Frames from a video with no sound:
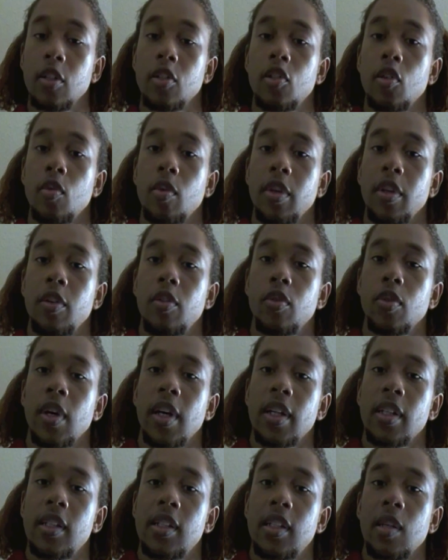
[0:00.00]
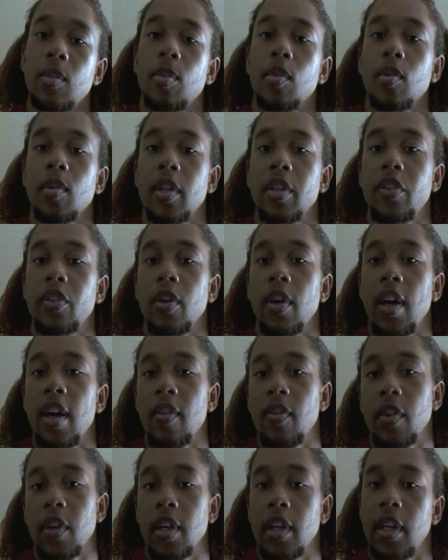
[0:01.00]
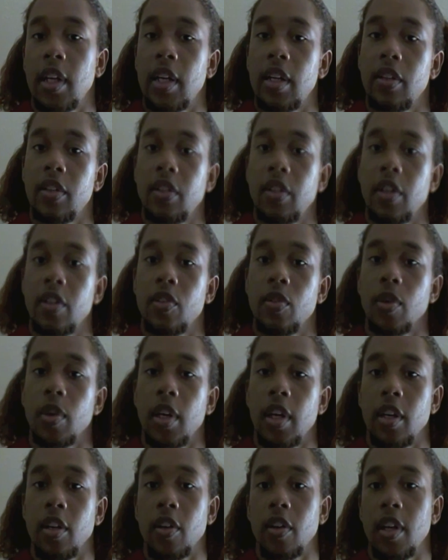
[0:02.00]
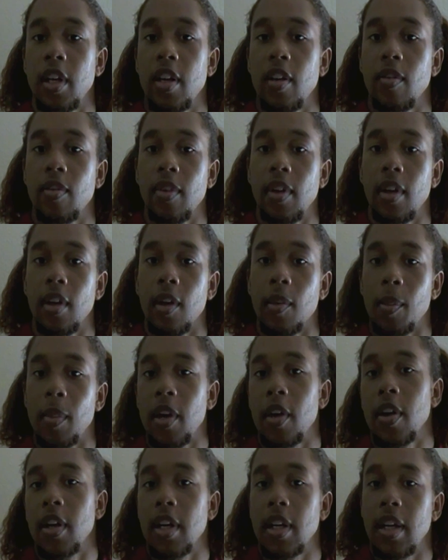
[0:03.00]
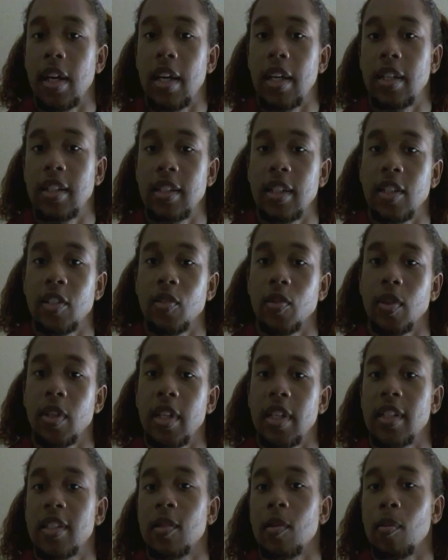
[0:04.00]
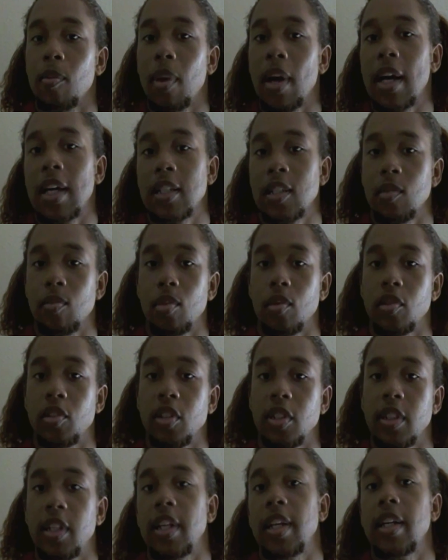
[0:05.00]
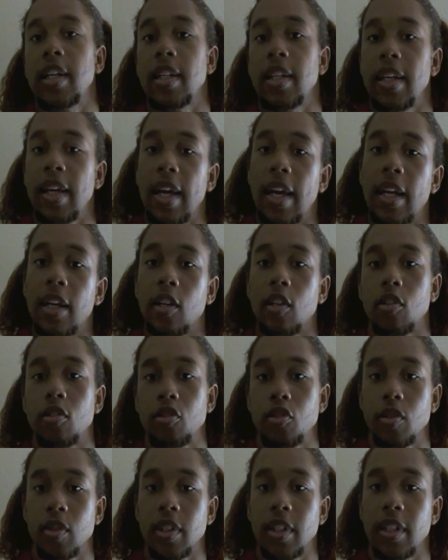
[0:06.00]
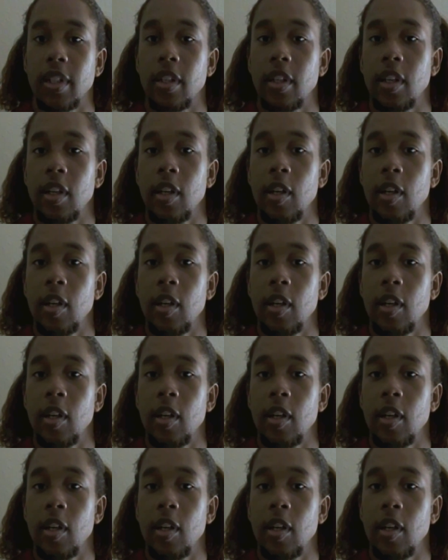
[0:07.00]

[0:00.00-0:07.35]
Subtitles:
So when you try to separate your African ancestry and your Native American ancestry, it's impossible genetically and culturally.